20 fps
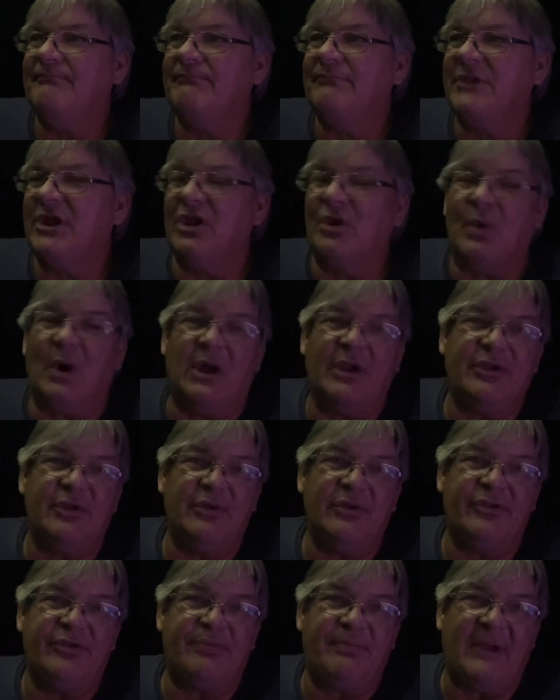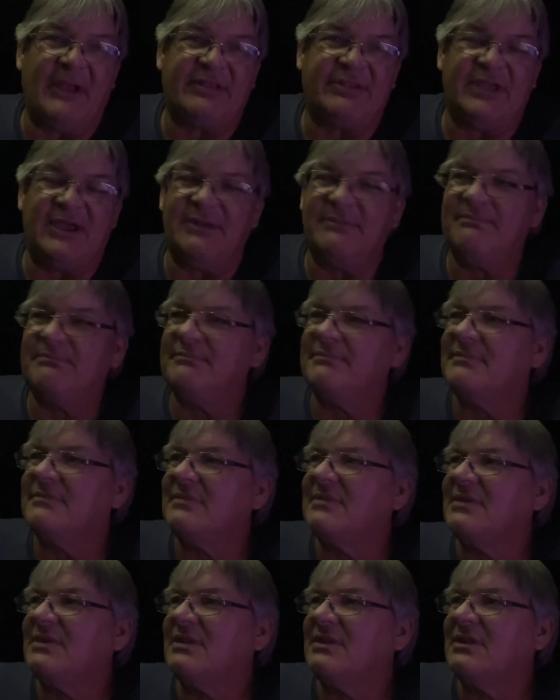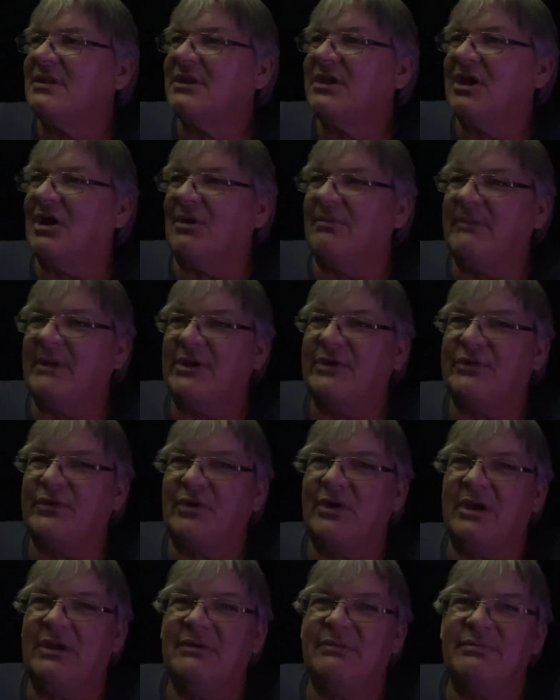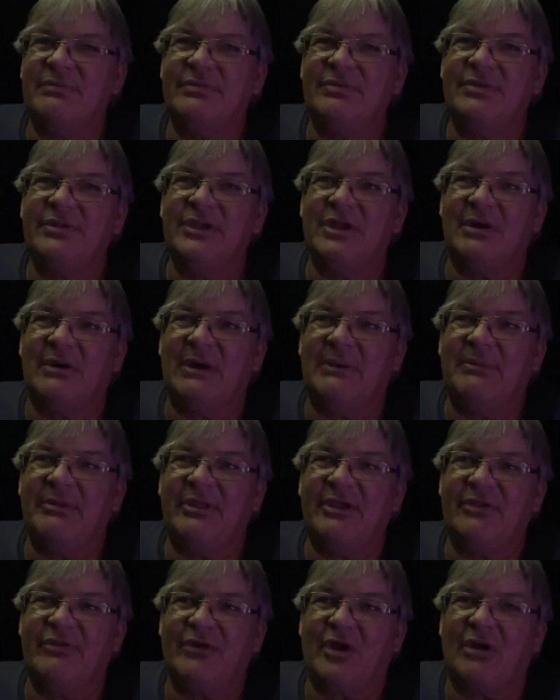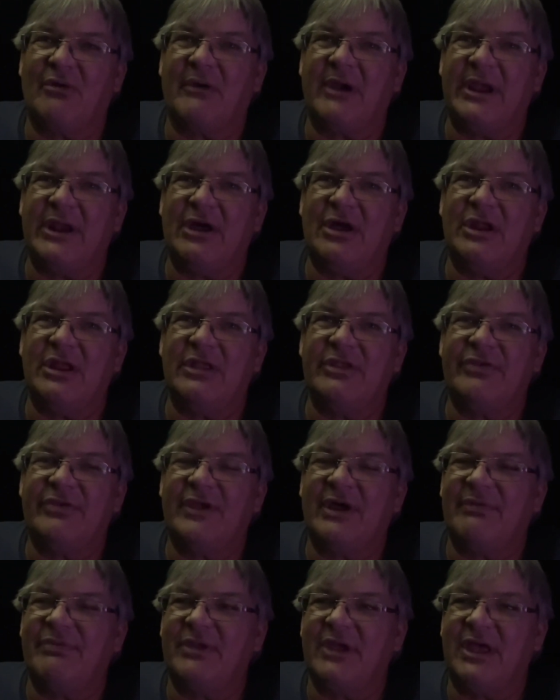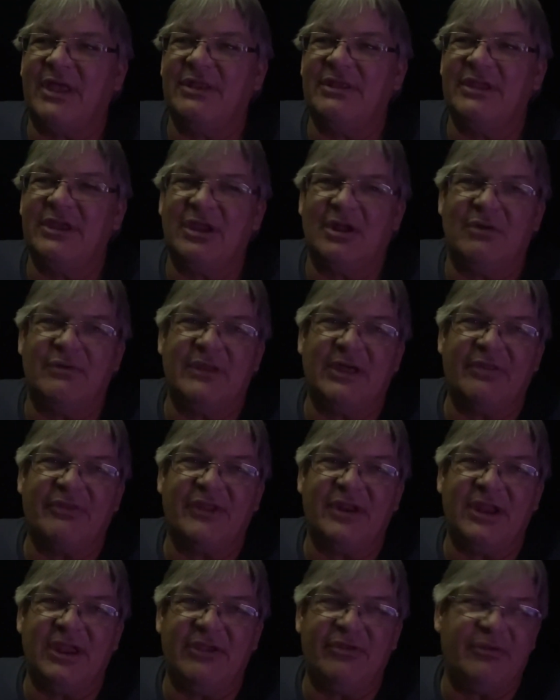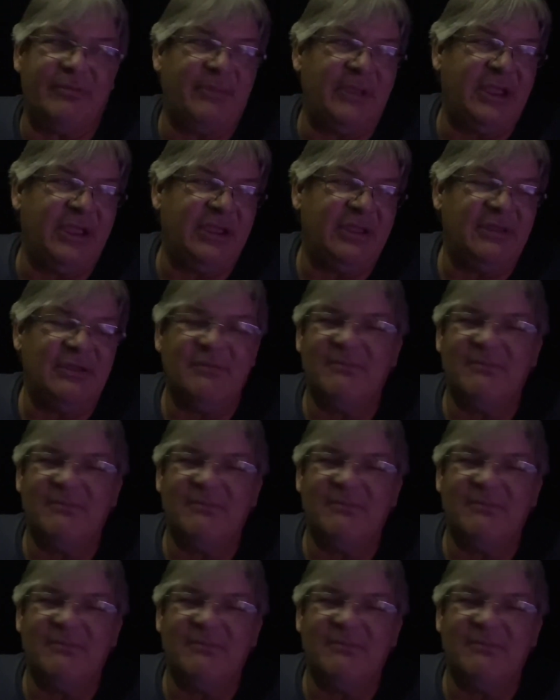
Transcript: you go out and you inspect it. Make sure, everything's all right on it and stuff, that, nothing needs to be